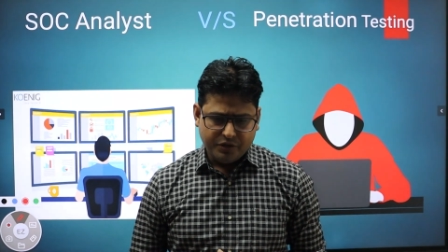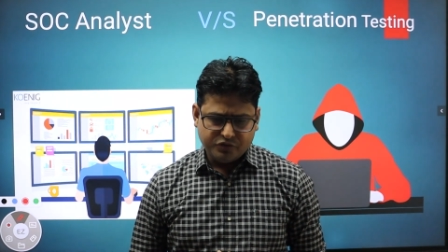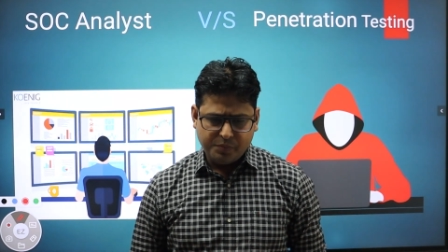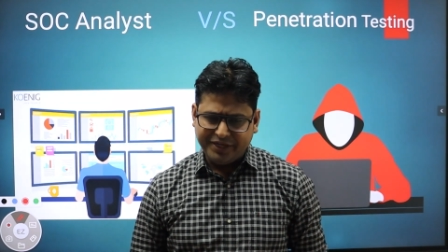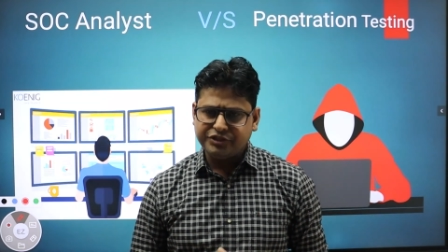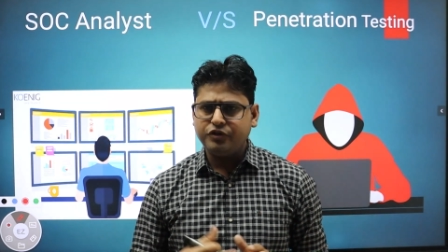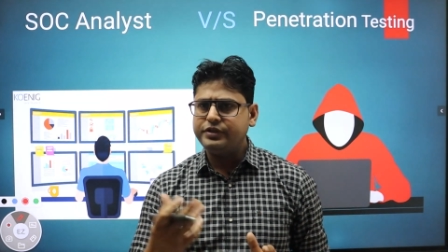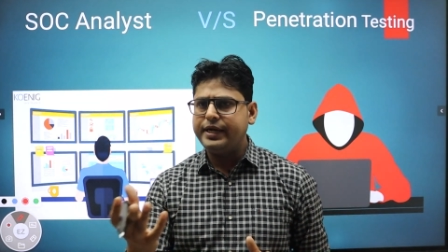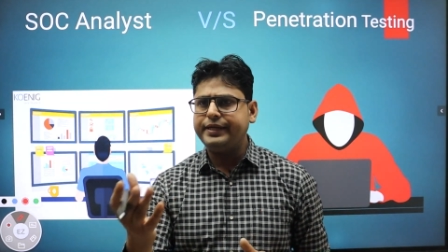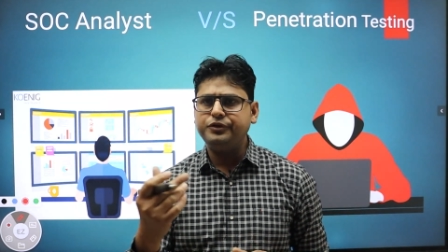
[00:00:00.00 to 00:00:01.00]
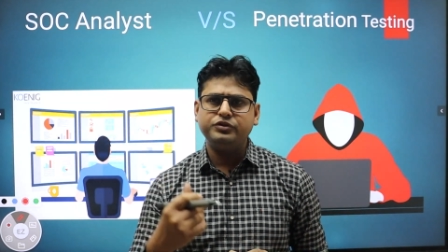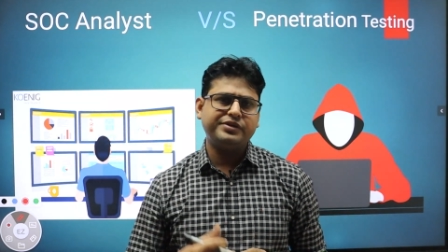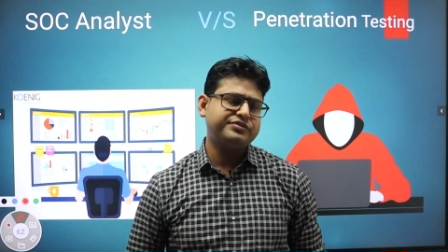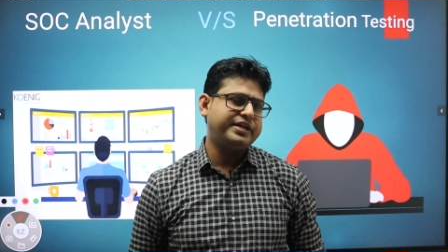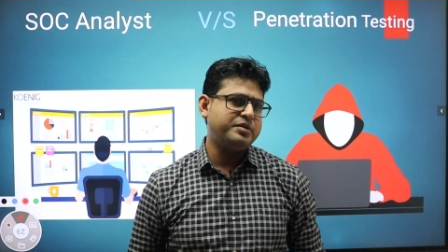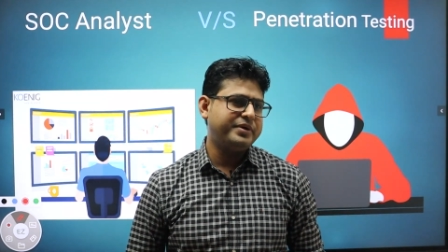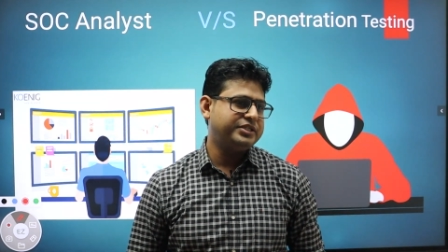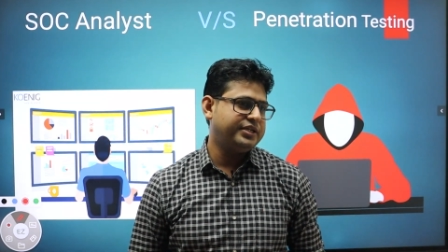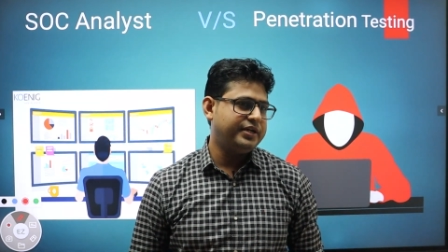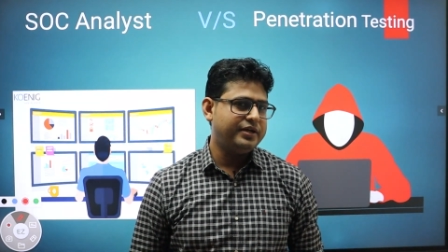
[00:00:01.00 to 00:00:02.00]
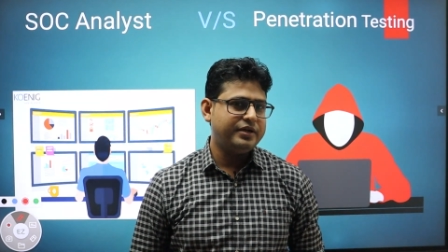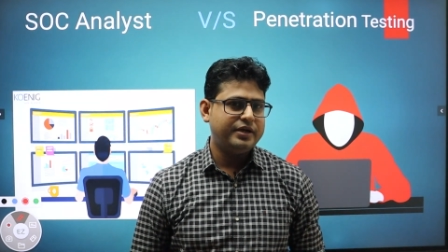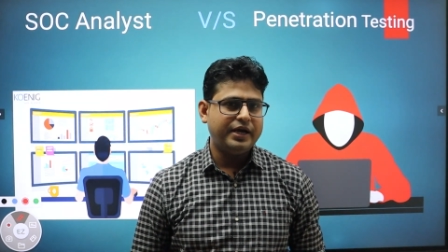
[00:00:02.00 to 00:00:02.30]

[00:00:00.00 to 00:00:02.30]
So make sure that you subscribe my channel